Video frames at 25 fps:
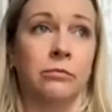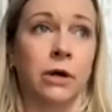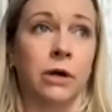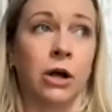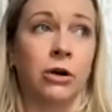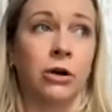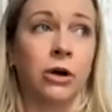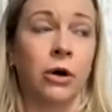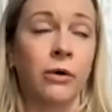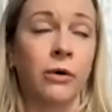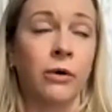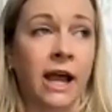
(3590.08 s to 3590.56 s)

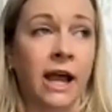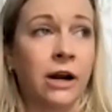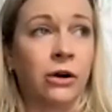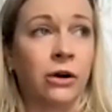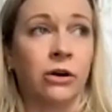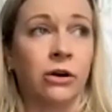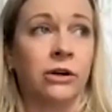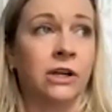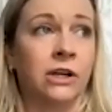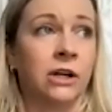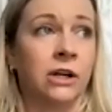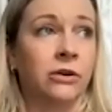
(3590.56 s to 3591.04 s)

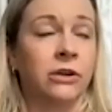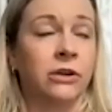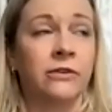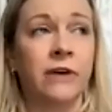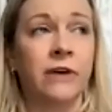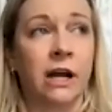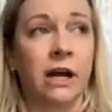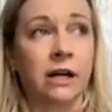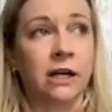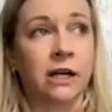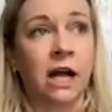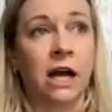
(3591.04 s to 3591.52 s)
go-getter. You've
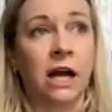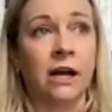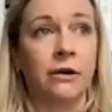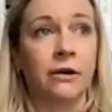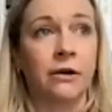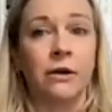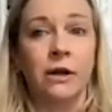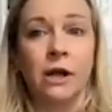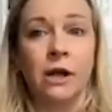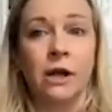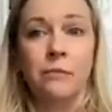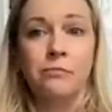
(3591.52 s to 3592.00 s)
got to kind
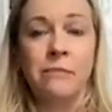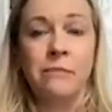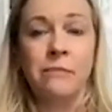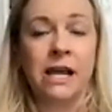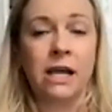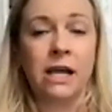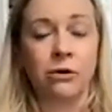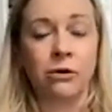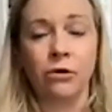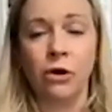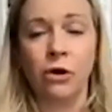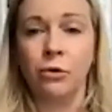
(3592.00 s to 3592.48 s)
of make your